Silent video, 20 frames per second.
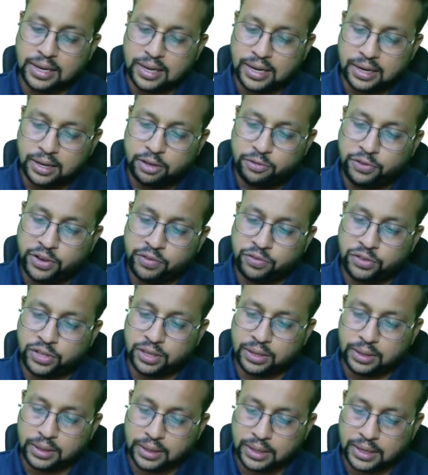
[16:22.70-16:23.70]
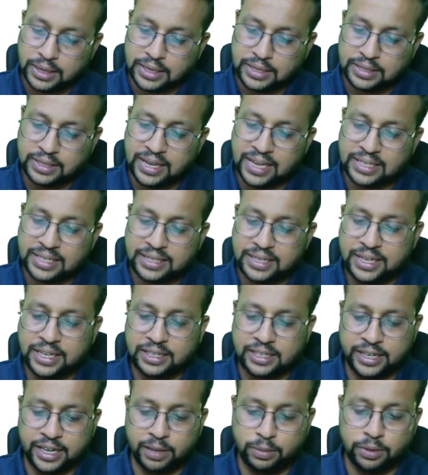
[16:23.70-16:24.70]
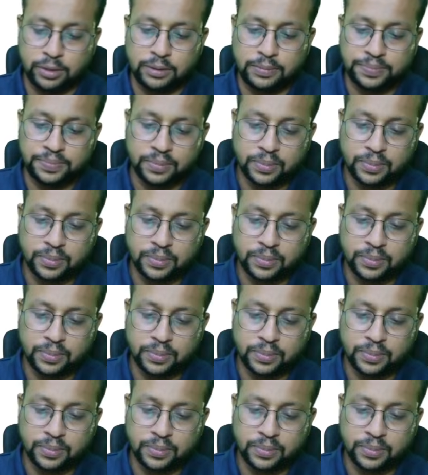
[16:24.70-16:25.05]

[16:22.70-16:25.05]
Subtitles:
The fifth is the STD table.